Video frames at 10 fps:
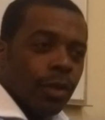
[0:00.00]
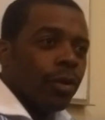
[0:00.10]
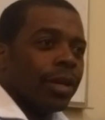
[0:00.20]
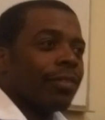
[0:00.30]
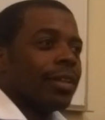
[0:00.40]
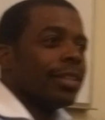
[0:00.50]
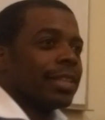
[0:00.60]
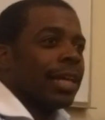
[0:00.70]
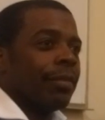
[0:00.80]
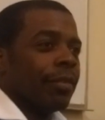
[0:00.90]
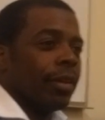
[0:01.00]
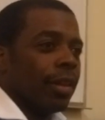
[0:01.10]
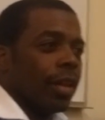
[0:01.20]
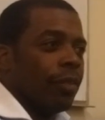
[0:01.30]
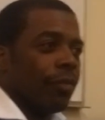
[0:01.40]
answer. Well, you have to understand,
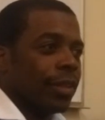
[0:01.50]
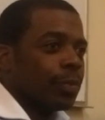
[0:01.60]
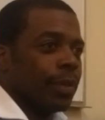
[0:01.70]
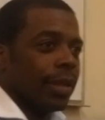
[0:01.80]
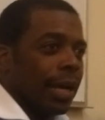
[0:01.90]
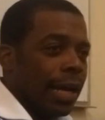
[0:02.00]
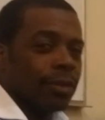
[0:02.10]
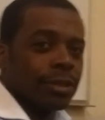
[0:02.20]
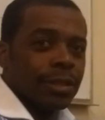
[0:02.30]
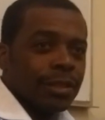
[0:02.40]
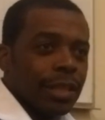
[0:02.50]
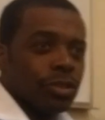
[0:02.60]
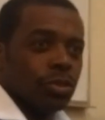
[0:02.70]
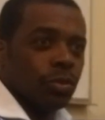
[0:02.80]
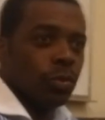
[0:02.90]
investment houses
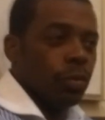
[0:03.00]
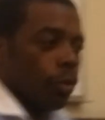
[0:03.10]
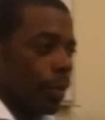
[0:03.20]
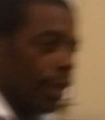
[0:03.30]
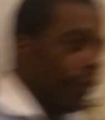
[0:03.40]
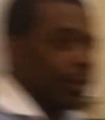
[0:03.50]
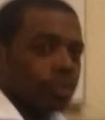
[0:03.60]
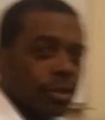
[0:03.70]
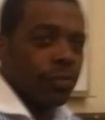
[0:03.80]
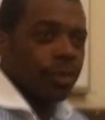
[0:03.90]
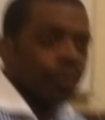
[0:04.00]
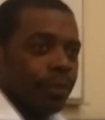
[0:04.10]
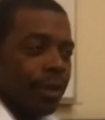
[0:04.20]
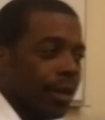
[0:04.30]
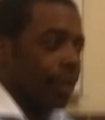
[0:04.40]
that you normally get research from,
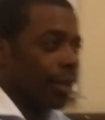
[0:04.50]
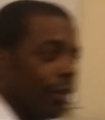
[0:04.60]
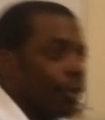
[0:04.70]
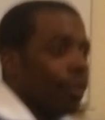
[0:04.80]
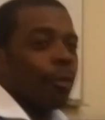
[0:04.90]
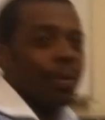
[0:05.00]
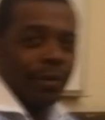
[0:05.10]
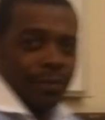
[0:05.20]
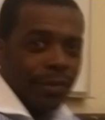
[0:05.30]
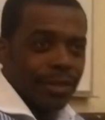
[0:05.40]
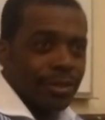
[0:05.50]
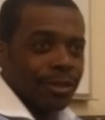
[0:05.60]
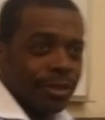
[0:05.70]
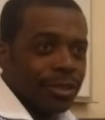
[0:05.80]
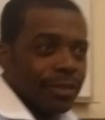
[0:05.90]
you know, you don't pay for the
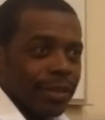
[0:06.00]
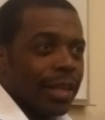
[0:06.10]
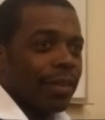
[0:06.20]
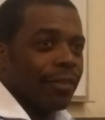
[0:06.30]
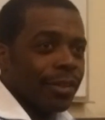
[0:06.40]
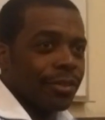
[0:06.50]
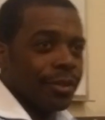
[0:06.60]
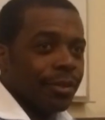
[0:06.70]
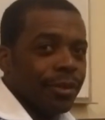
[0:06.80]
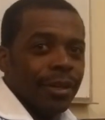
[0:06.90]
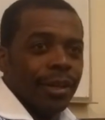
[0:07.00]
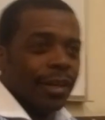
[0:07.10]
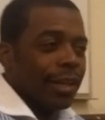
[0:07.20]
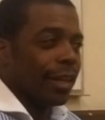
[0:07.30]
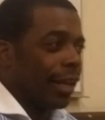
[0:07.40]
research. They're giving it to you,
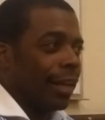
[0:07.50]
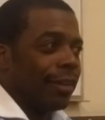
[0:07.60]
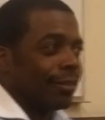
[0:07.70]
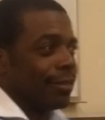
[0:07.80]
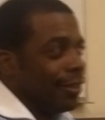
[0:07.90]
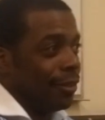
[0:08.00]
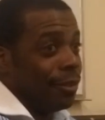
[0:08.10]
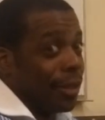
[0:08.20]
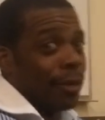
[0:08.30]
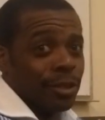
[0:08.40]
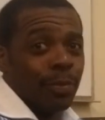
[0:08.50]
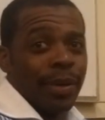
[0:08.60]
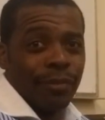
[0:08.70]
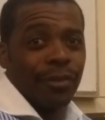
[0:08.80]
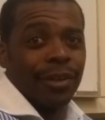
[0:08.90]
and you get what you
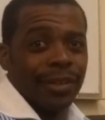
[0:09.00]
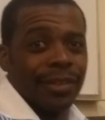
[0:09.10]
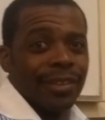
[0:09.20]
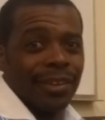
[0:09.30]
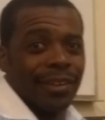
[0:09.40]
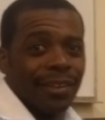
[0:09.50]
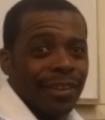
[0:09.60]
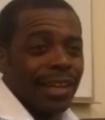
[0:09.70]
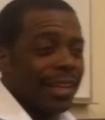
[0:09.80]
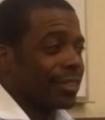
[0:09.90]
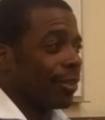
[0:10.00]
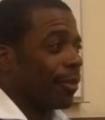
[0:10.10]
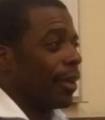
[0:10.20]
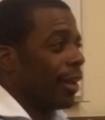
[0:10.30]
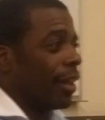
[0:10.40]
pay for. Okay,
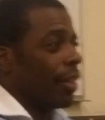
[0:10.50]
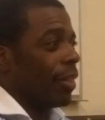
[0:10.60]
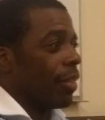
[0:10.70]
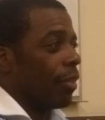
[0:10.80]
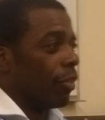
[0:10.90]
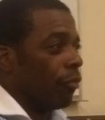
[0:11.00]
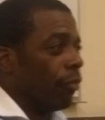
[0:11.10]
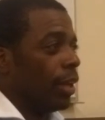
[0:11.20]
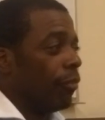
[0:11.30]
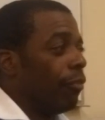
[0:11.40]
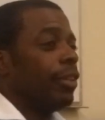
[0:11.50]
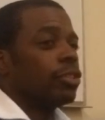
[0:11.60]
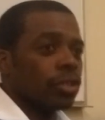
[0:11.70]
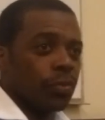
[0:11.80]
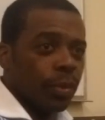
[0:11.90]
so
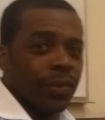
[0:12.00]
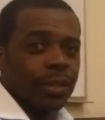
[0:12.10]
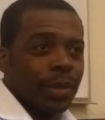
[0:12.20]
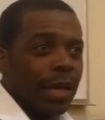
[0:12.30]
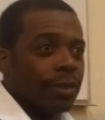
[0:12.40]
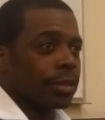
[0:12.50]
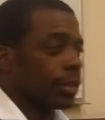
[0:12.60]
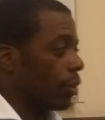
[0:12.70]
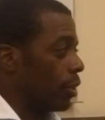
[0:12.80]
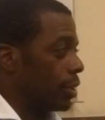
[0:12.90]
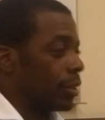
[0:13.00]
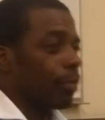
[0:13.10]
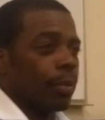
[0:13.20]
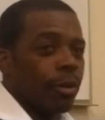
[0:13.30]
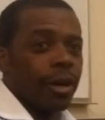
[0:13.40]
research for investment houses are
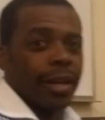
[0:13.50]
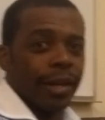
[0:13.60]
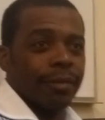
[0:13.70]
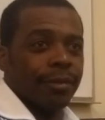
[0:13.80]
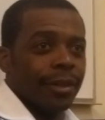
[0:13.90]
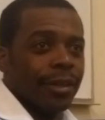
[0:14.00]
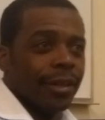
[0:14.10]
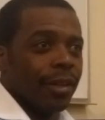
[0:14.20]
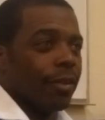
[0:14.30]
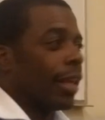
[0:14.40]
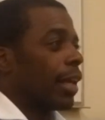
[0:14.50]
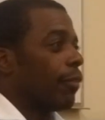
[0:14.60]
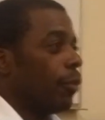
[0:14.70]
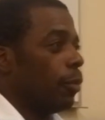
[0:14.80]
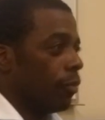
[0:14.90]
simply marketing. You know, they give
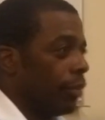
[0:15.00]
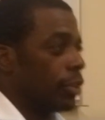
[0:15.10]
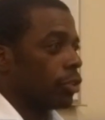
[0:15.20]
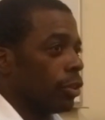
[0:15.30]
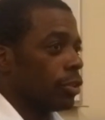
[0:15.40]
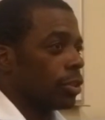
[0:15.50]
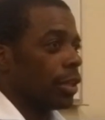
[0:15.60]
you research.